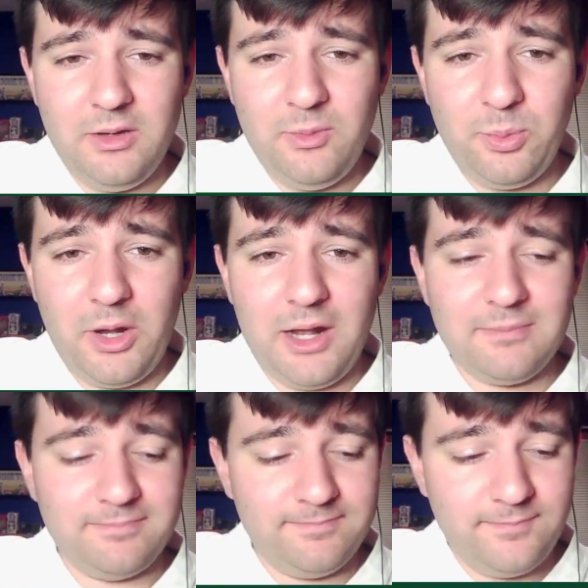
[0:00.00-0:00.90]

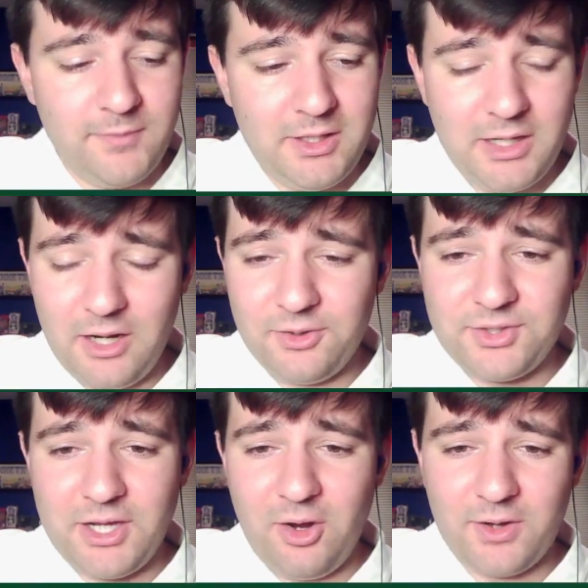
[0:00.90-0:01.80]
But, you know, the
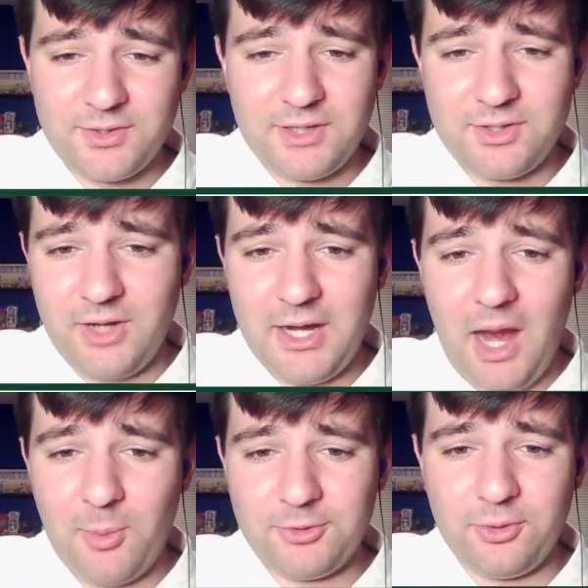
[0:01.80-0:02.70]
Seahawks, they still had an
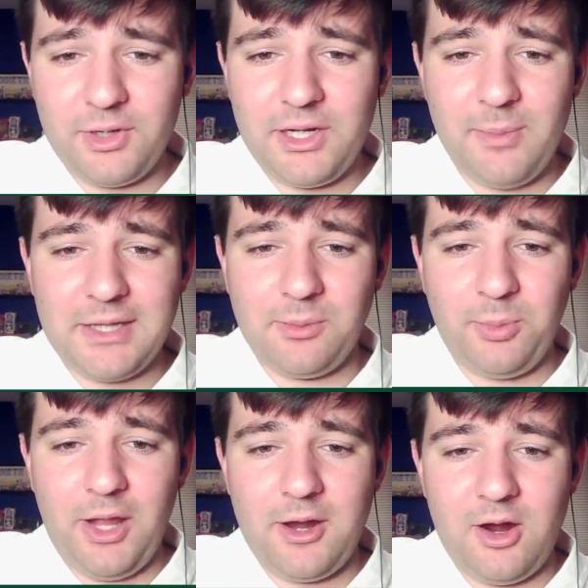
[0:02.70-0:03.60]
opportunity to make the
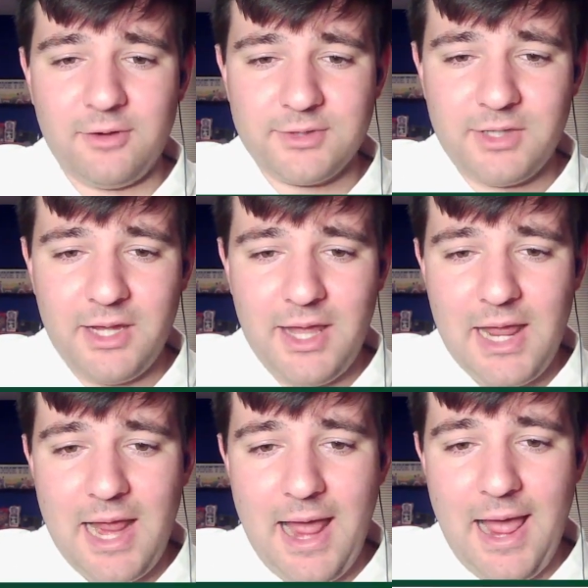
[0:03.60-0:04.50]
playoffs.
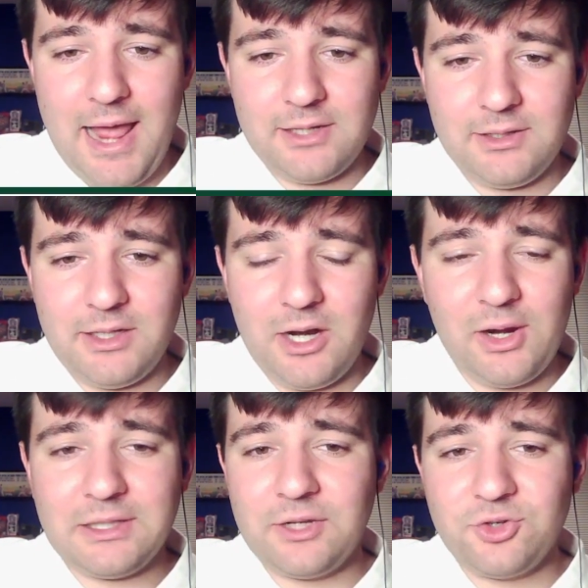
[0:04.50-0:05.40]
And, you know, I
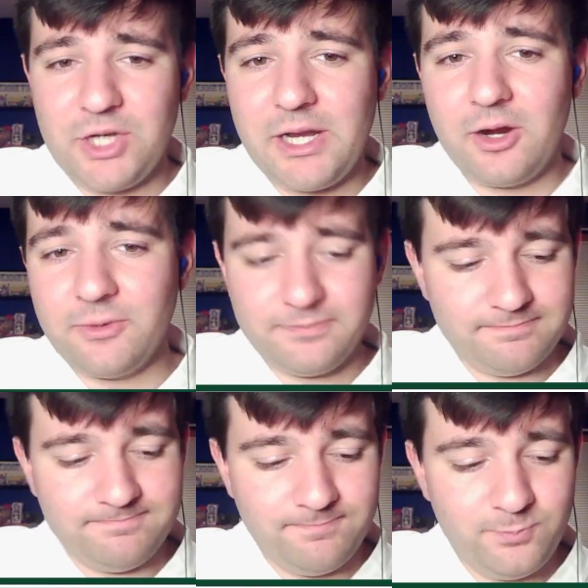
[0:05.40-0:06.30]
think Geno,
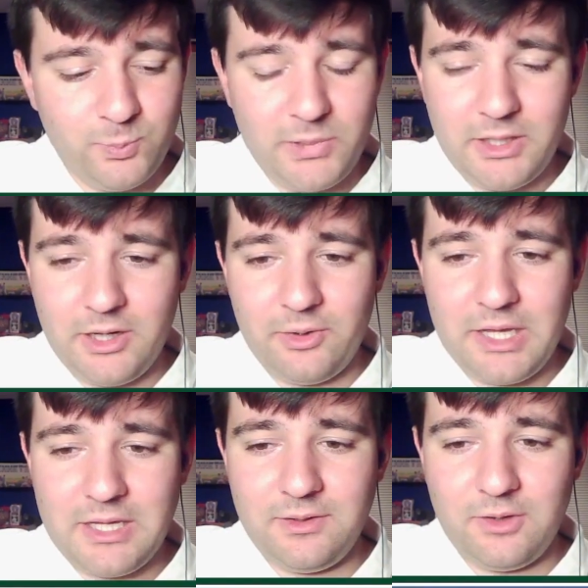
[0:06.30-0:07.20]
you know,
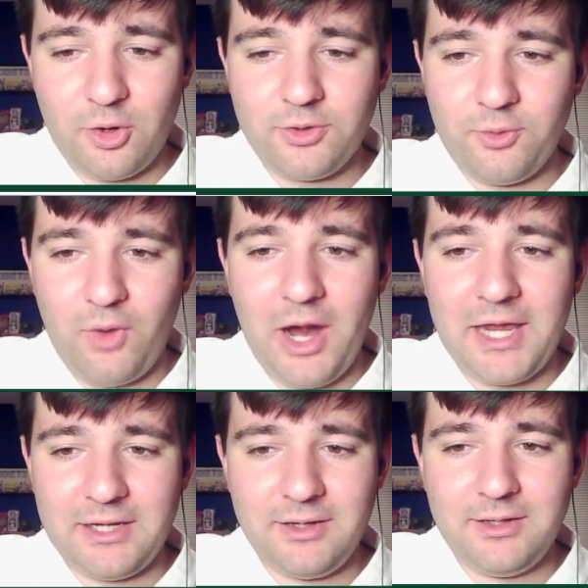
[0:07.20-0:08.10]
he earned the
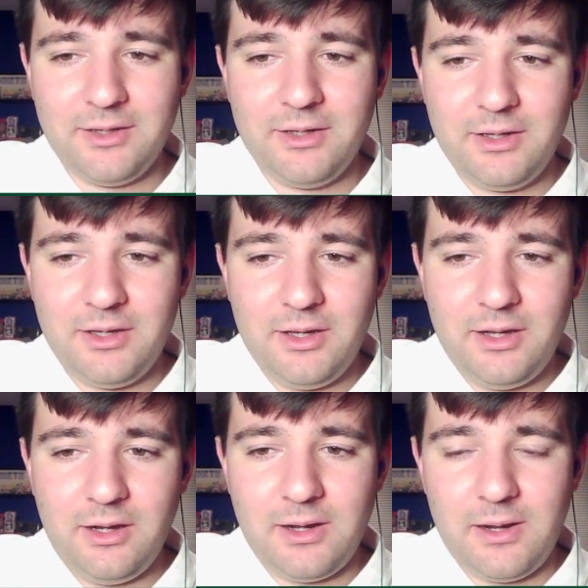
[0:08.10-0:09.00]
right,
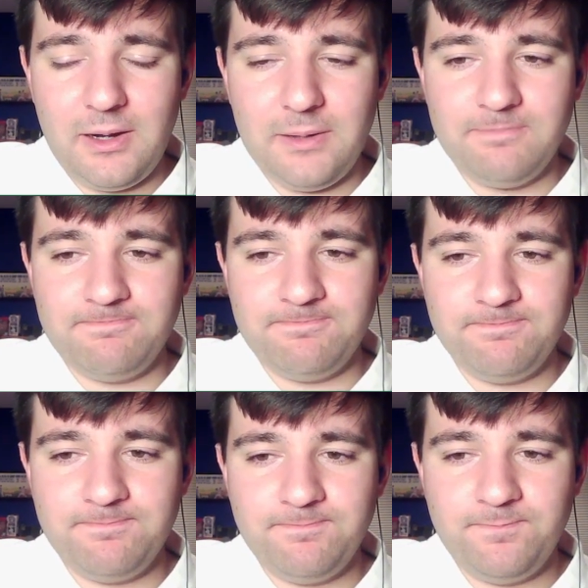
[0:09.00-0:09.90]
um,
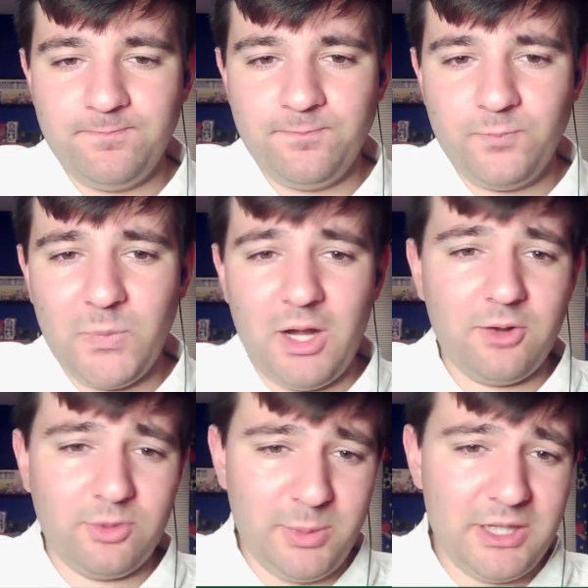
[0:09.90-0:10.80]
you know,
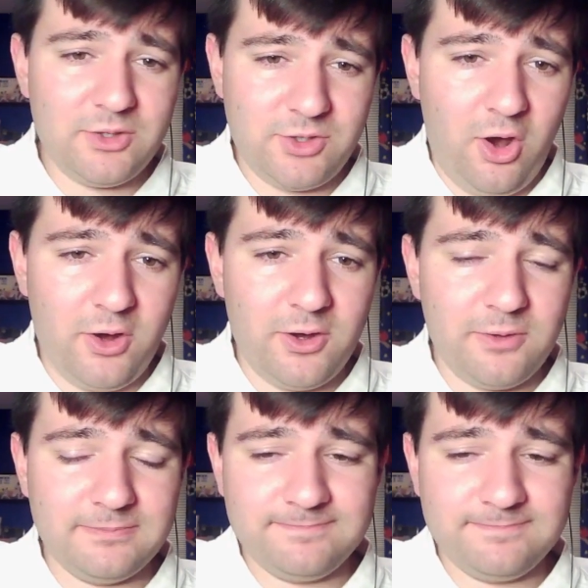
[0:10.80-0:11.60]
to be the starter.